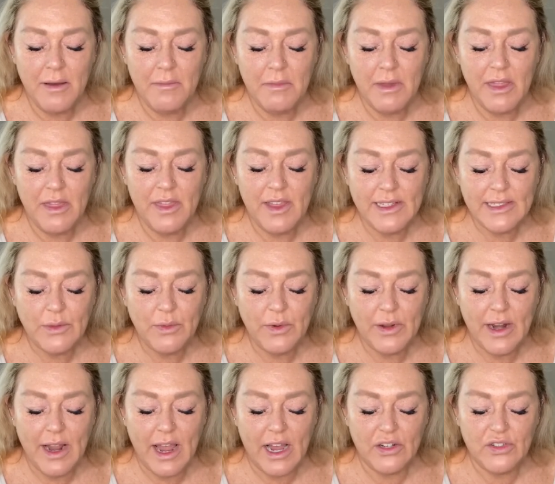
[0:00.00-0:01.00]
This
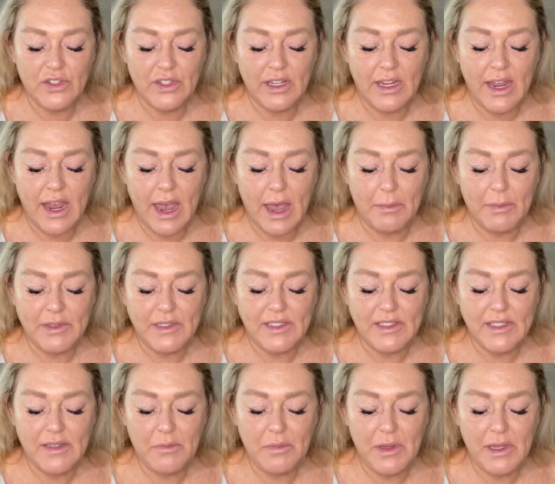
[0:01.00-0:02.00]
one actually
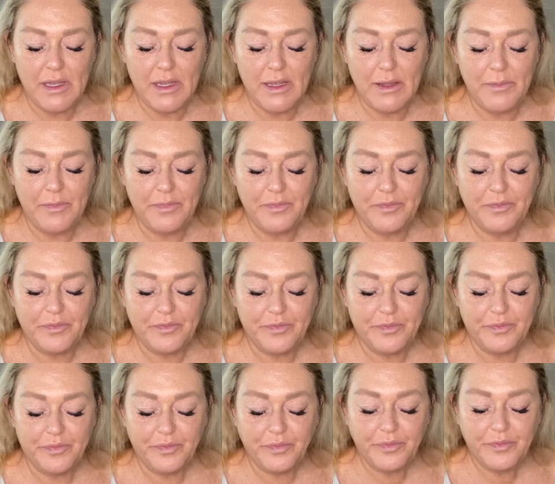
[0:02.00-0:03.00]
happens to be,
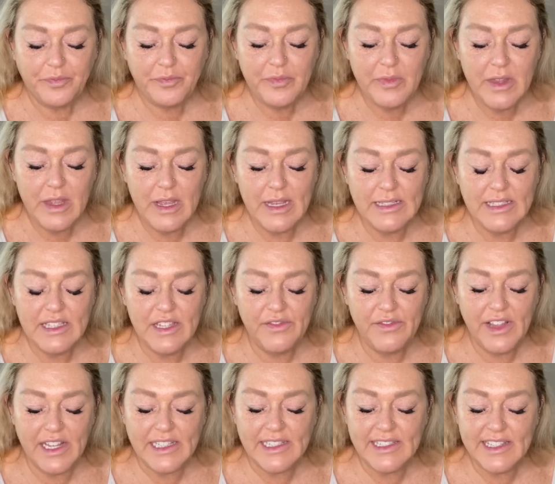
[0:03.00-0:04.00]
it's the
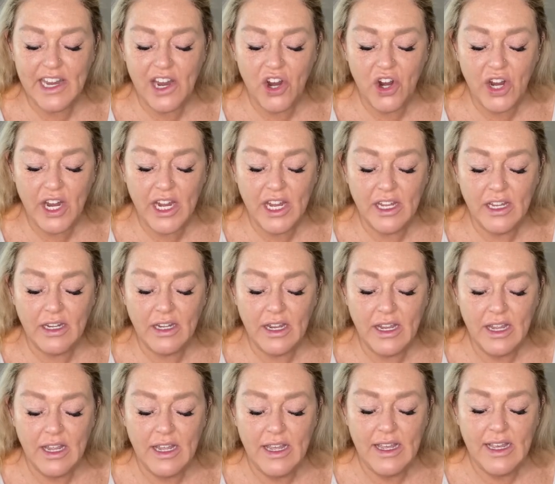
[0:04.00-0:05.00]
Flexitarian.
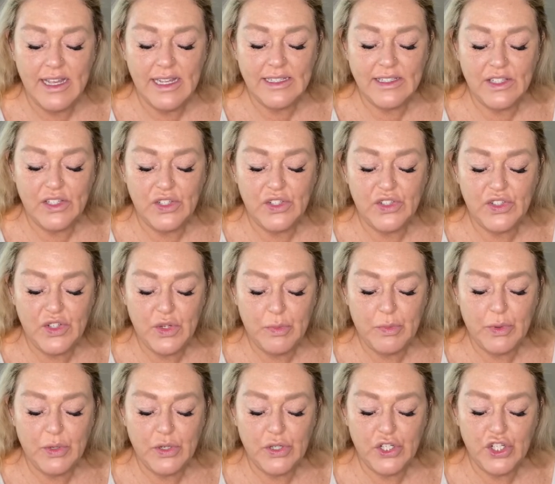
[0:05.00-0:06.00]
It's a
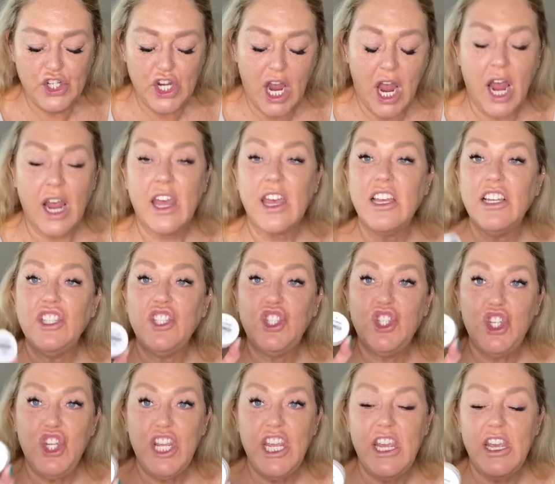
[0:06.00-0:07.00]
Super Shock
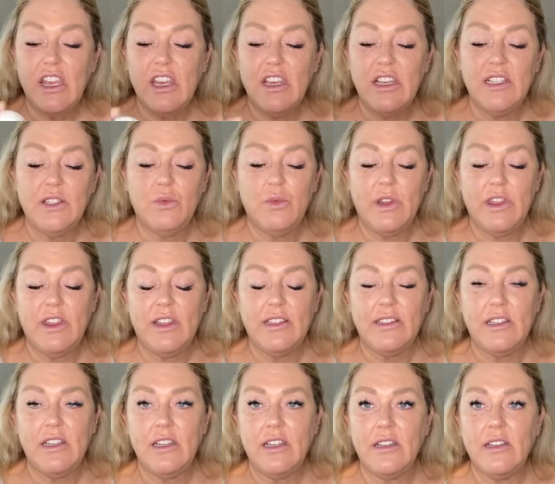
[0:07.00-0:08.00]
Cheek is what
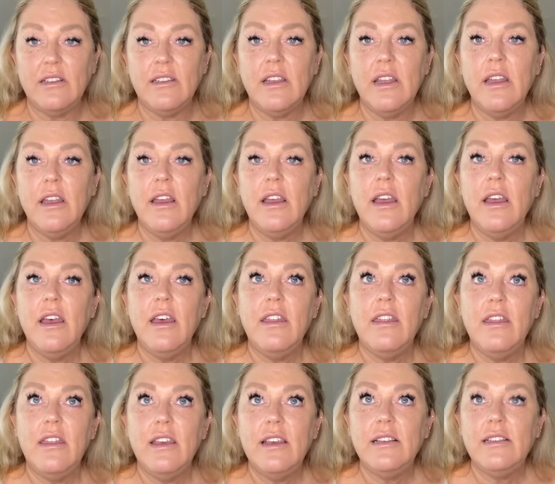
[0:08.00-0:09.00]
this is.
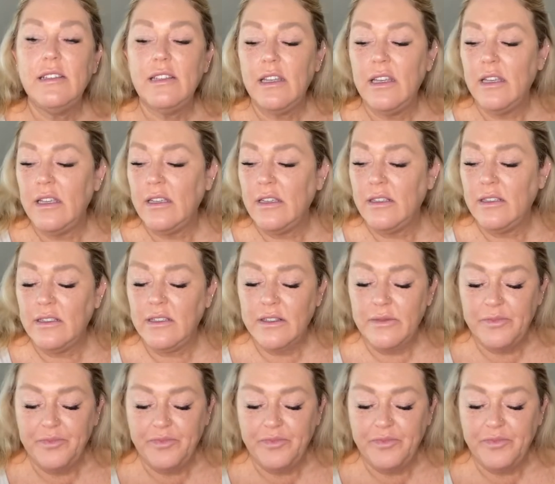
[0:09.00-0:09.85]
This is